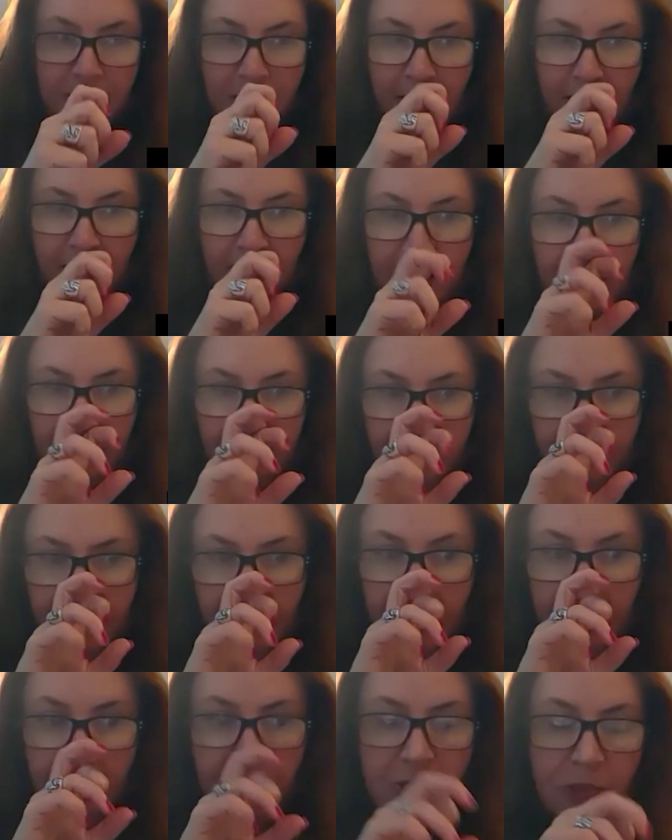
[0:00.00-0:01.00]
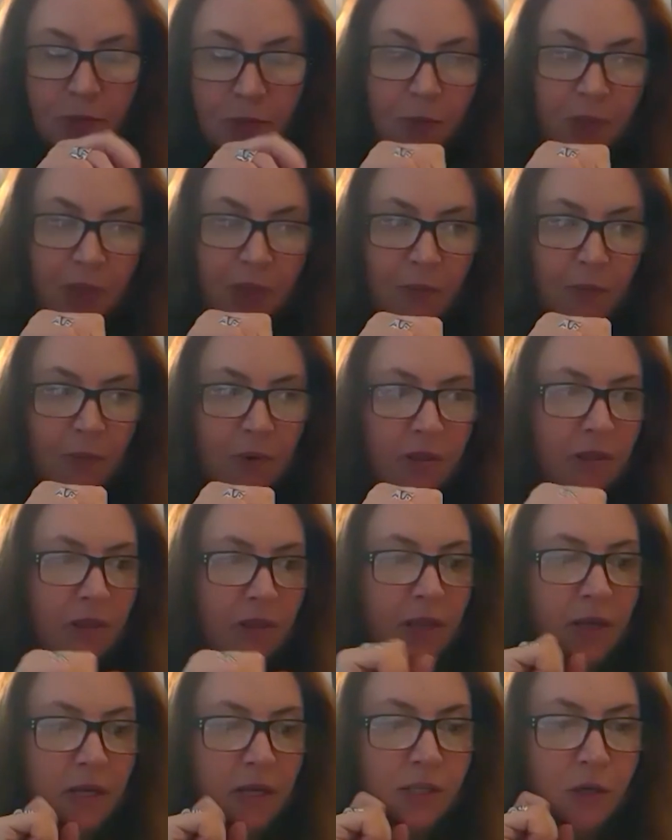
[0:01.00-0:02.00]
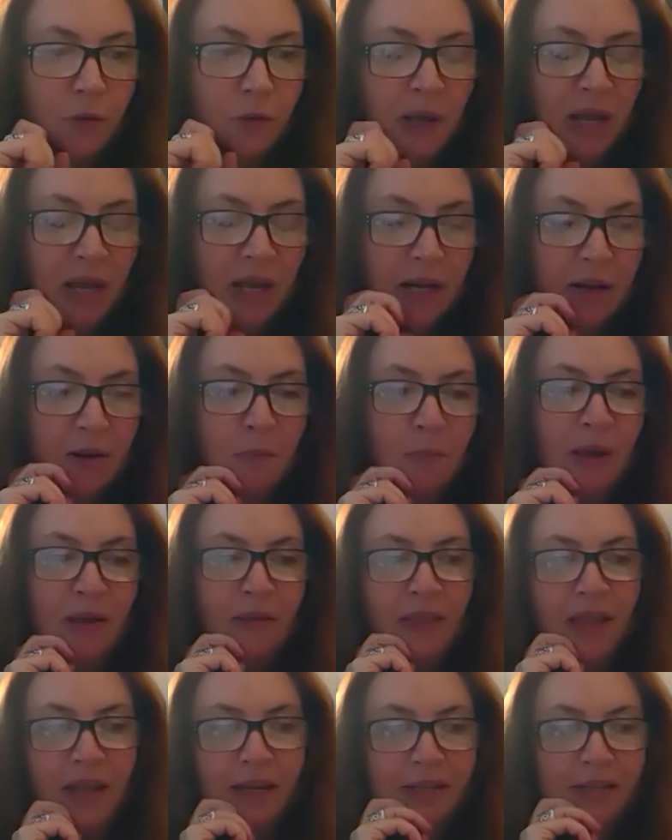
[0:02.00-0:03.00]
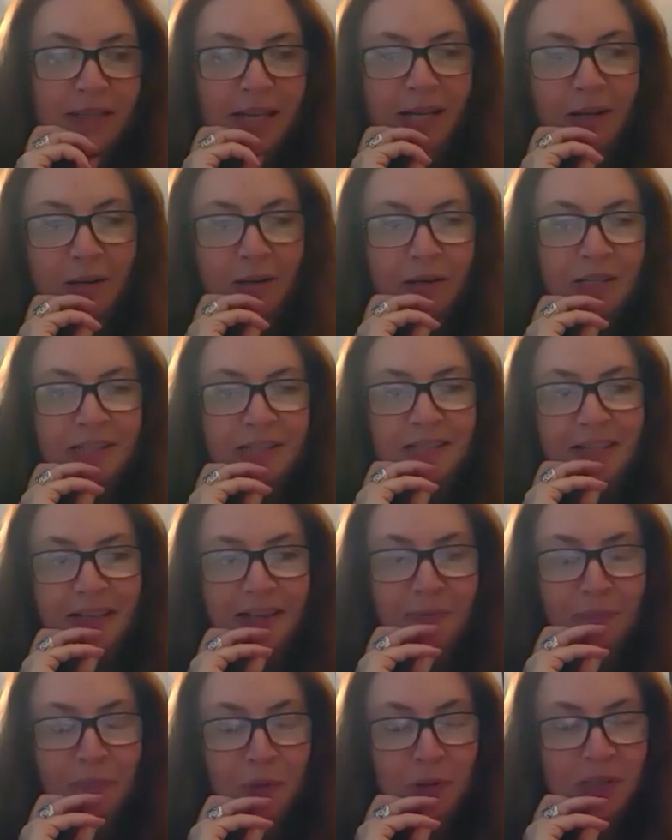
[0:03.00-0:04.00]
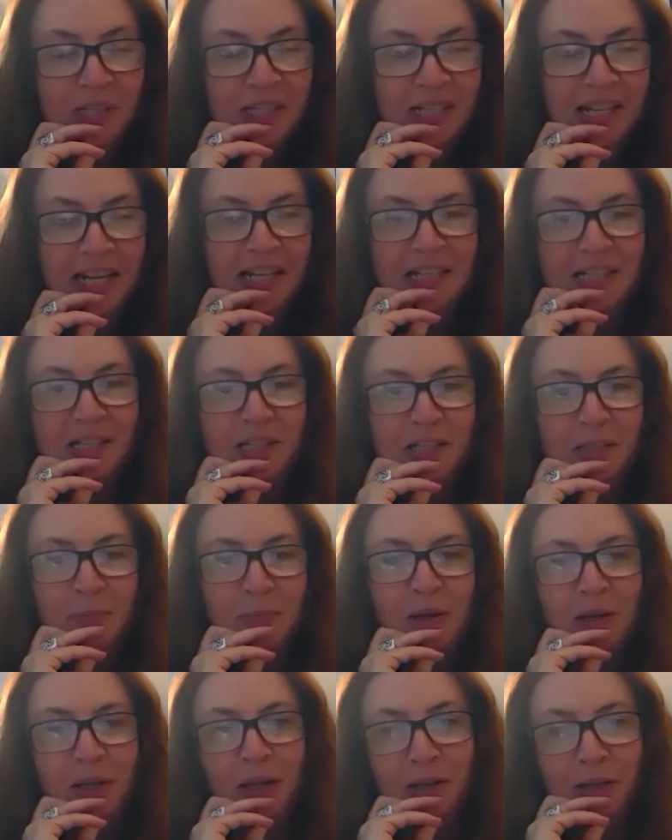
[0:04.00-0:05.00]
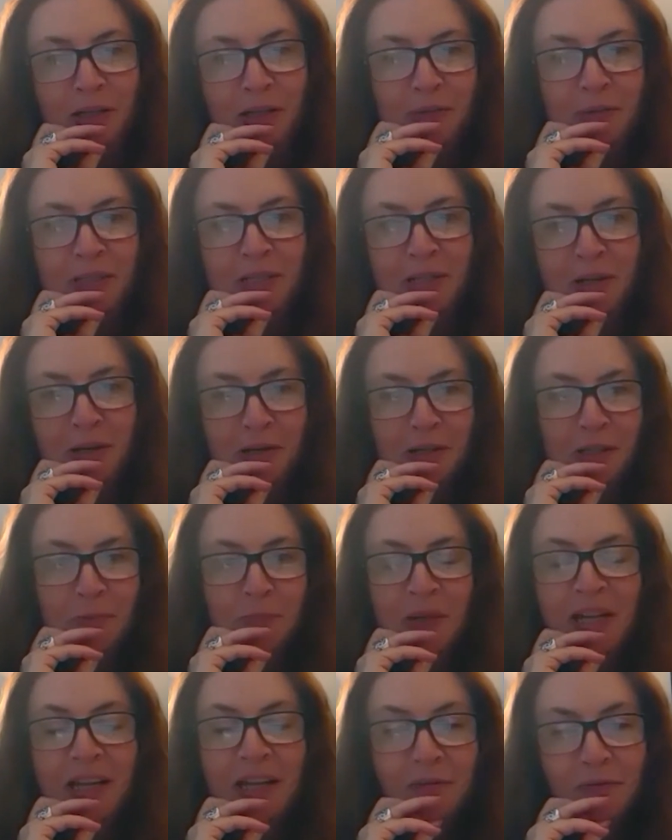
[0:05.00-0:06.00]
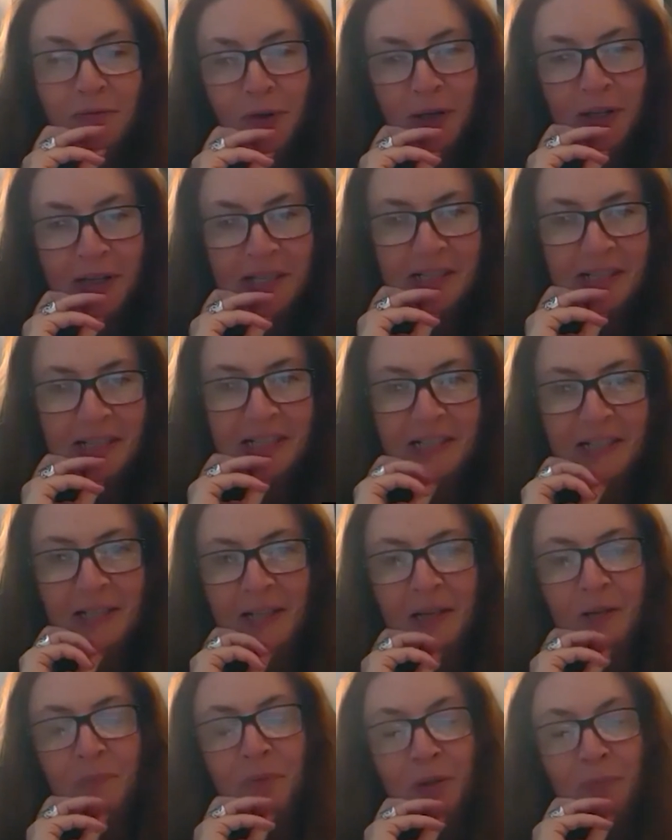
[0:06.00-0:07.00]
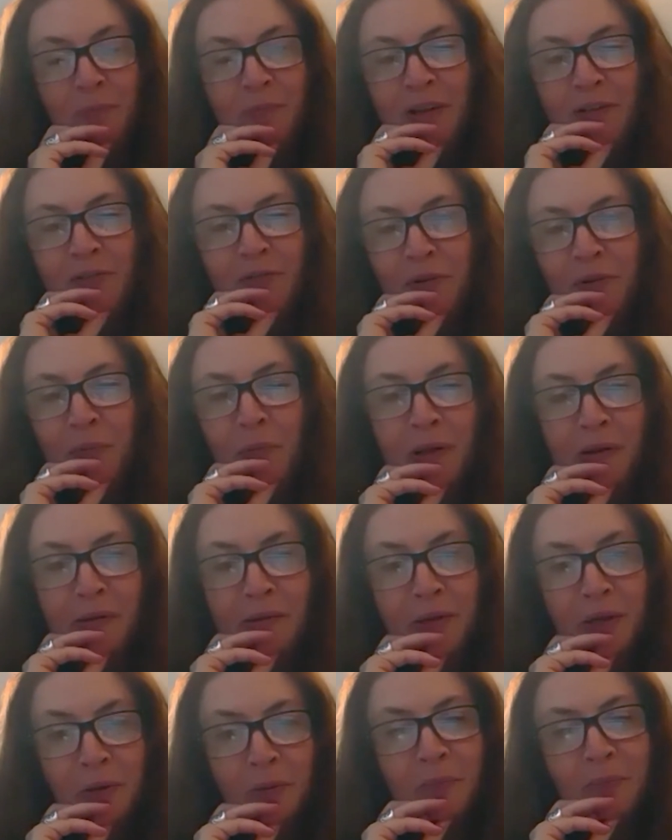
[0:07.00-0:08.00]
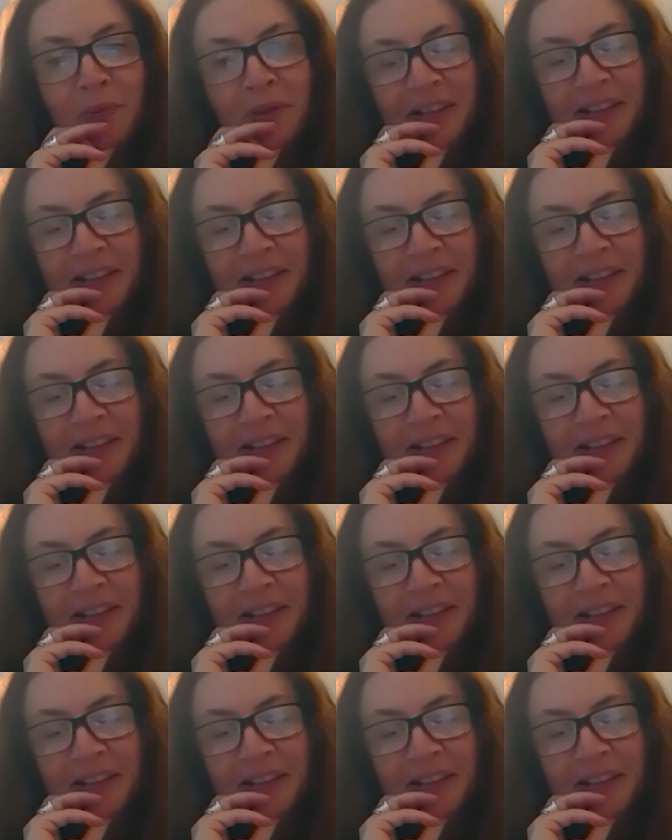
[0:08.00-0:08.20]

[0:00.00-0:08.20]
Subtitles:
And I was talking with Joe Bagley about that, as he likes to put his analogies about going to a dance, being invited, being made to feel welcome,